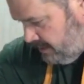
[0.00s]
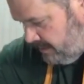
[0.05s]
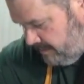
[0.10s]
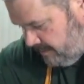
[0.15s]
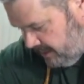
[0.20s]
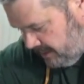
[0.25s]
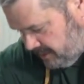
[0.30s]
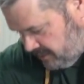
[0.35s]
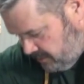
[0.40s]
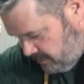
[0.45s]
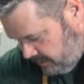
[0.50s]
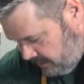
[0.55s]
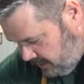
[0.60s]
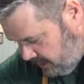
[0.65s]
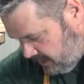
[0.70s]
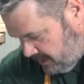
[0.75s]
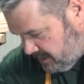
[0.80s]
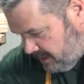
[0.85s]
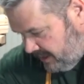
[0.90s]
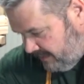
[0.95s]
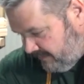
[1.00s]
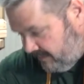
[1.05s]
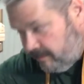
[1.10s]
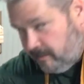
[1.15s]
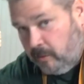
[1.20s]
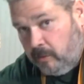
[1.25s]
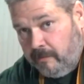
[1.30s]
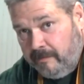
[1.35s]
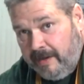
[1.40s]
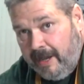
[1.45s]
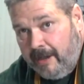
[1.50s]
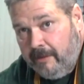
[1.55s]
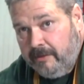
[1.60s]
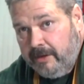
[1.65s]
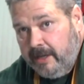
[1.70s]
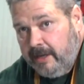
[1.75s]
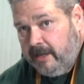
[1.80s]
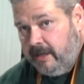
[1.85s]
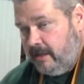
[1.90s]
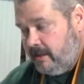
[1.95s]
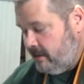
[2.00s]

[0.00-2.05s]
make sure the legs haven't moved out any.